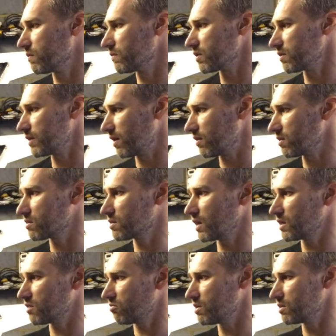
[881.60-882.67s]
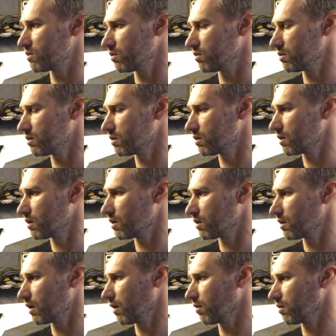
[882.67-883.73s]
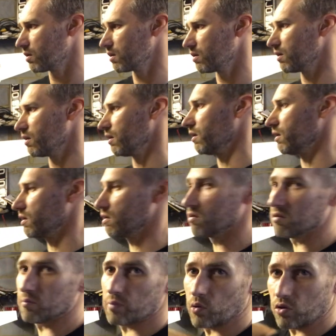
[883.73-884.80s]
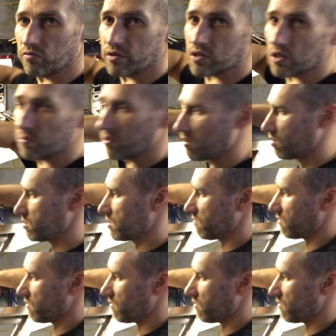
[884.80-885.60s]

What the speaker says: So now this guttering is on, I'm going to build the rest of the box.